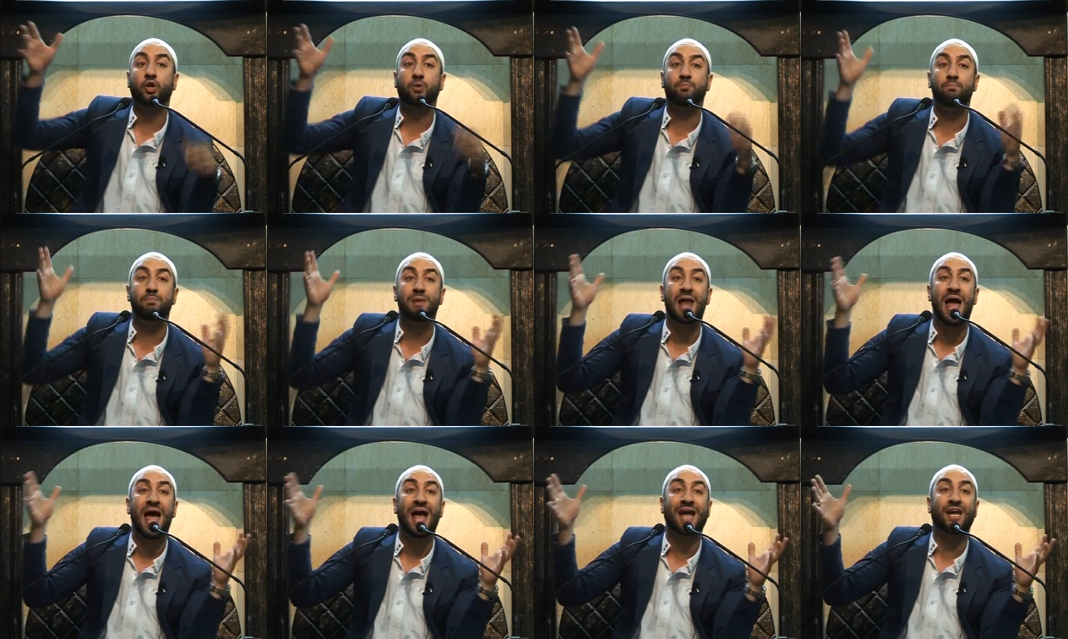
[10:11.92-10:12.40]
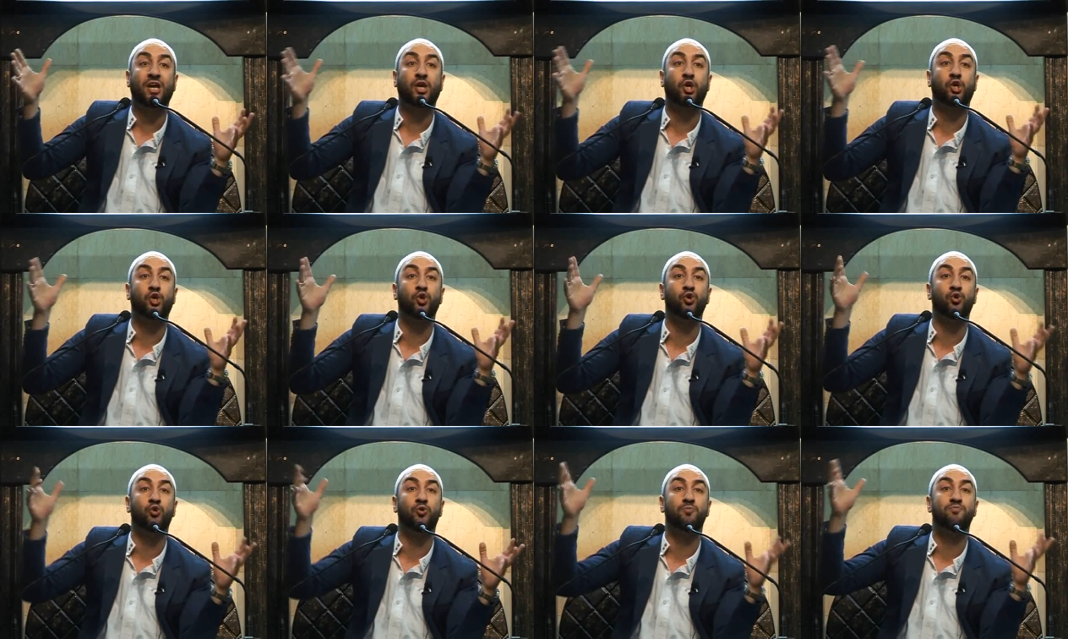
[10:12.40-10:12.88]
black
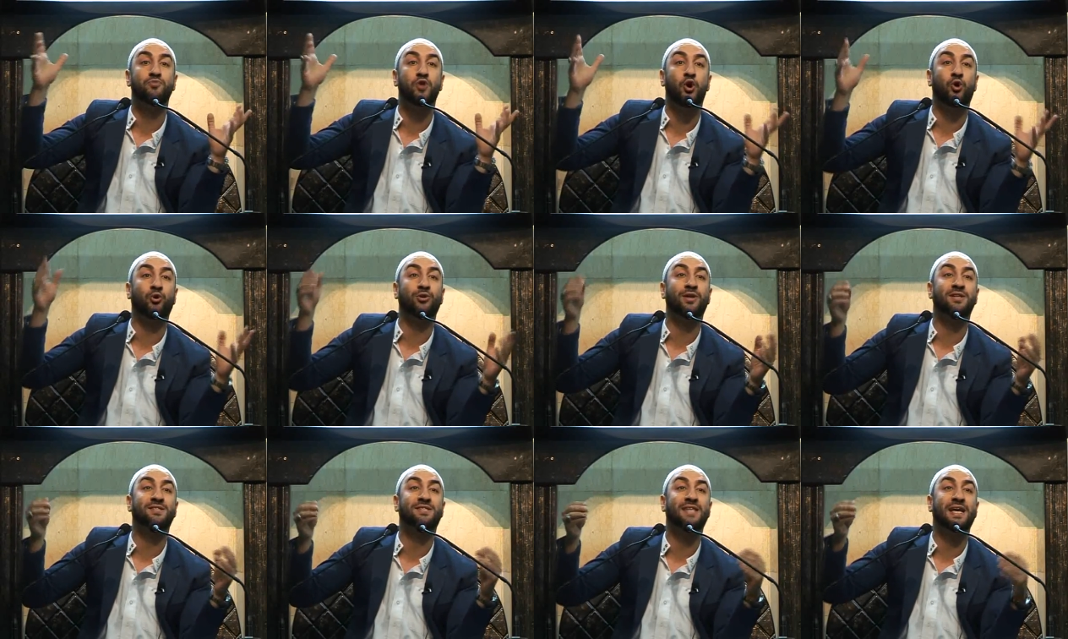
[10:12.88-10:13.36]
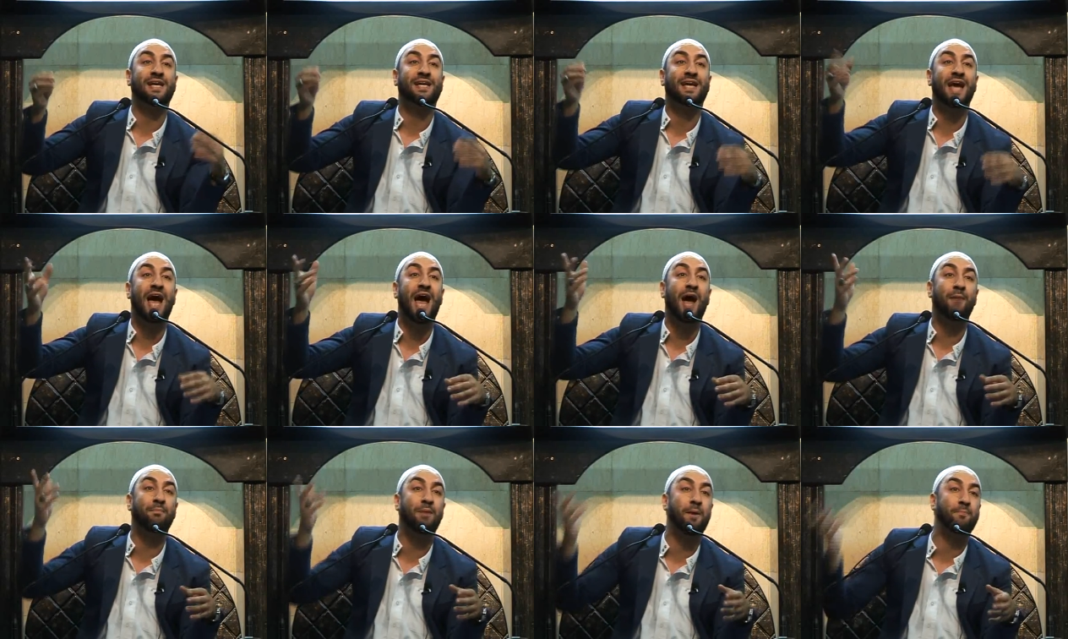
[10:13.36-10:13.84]
cube known as the
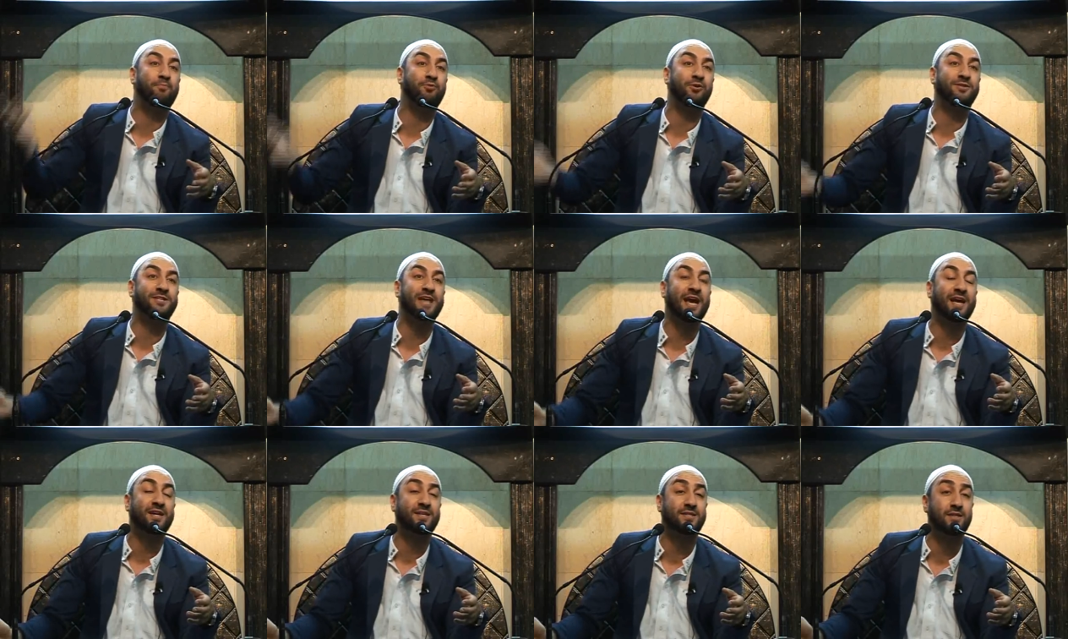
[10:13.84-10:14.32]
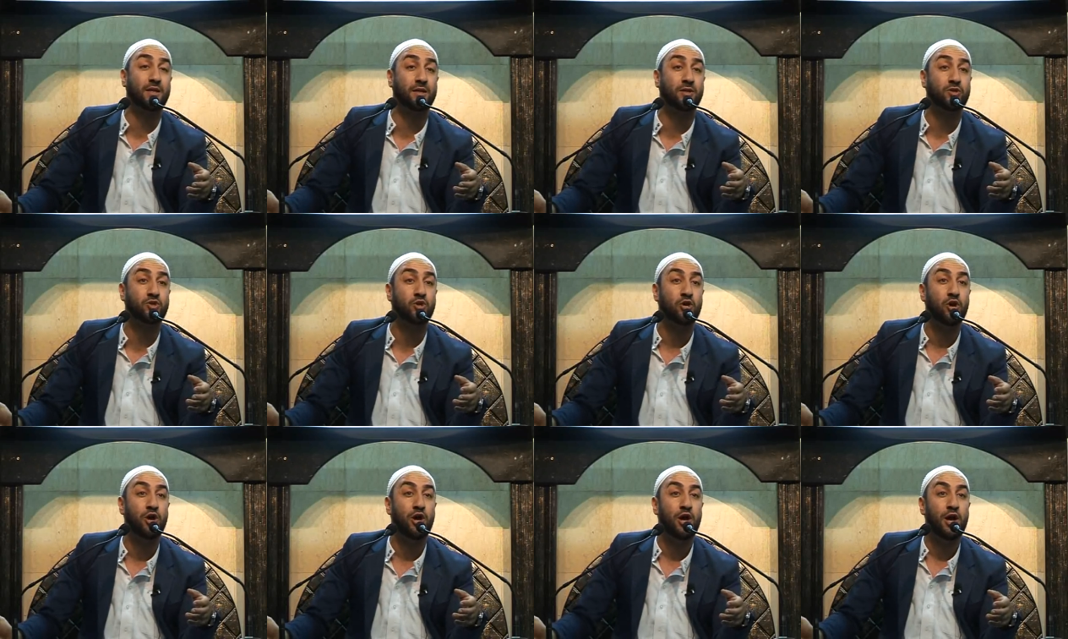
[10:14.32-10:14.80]
Kaaba
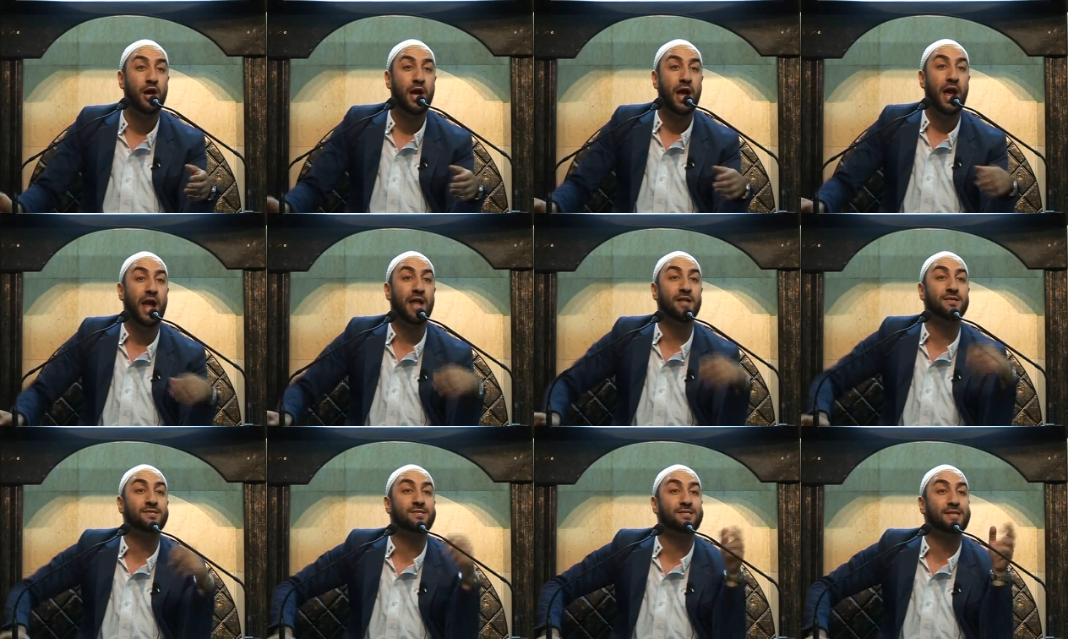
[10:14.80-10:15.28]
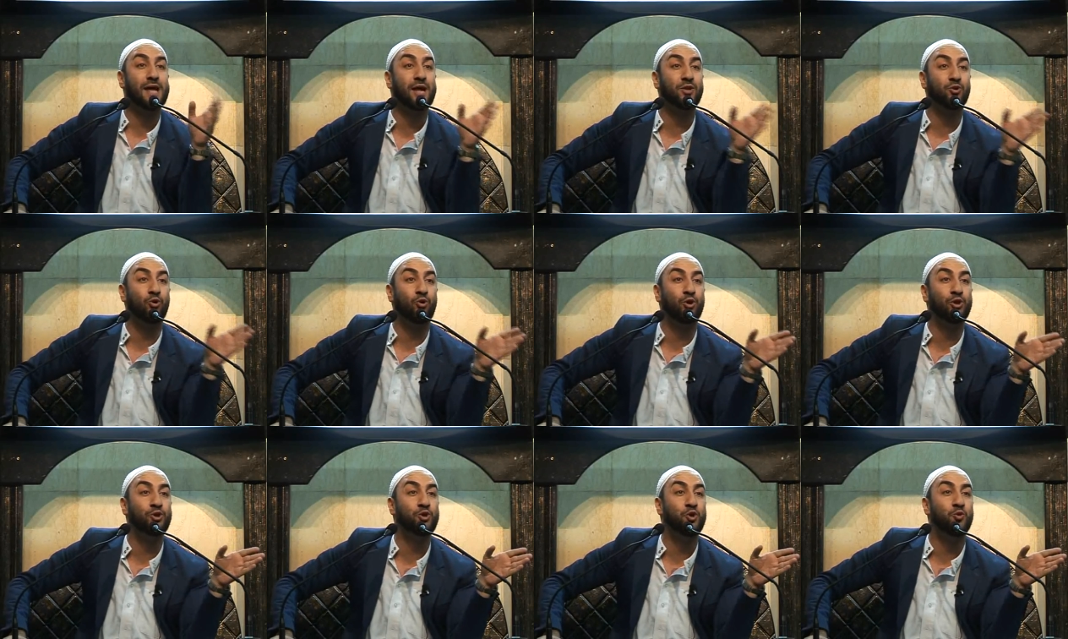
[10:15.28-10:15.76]
protected.
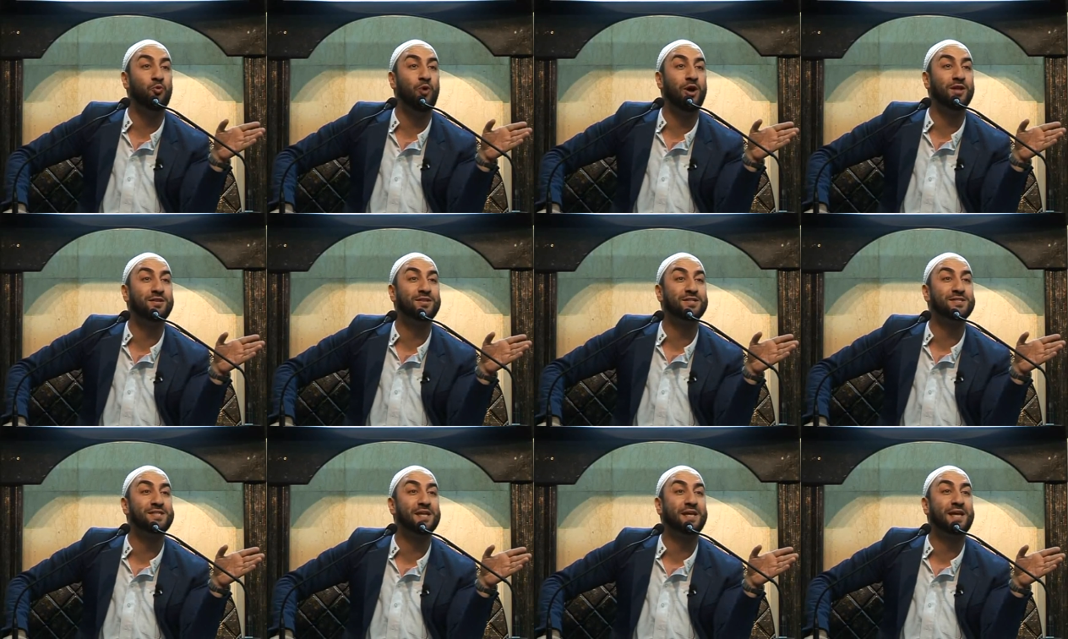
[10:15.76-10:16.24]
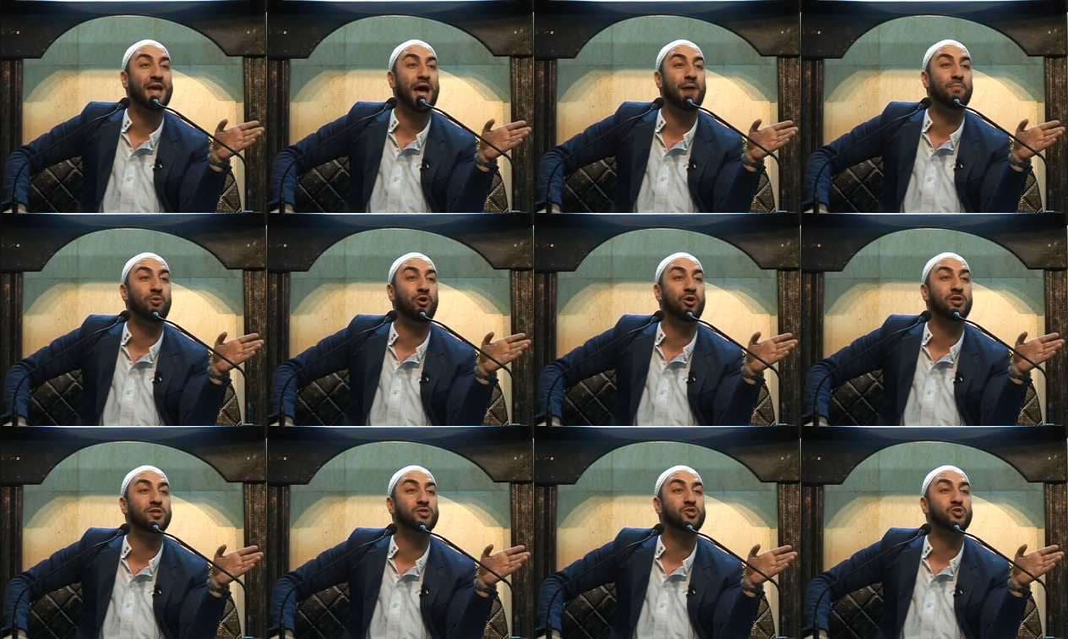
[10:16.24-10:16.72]
Instead, all you want is the
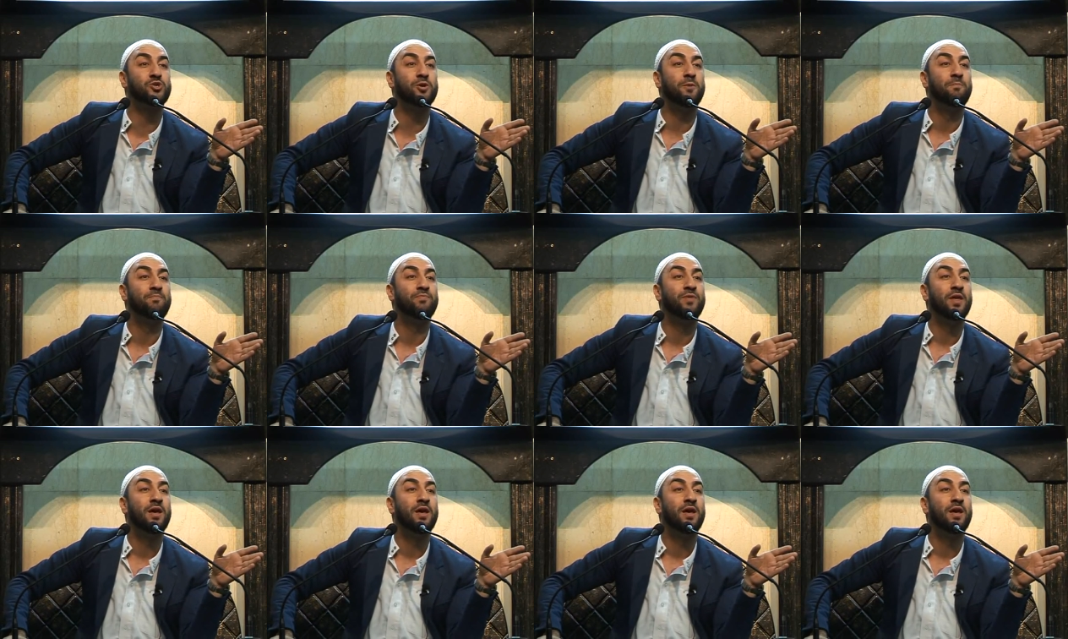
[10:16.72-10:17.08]
camels?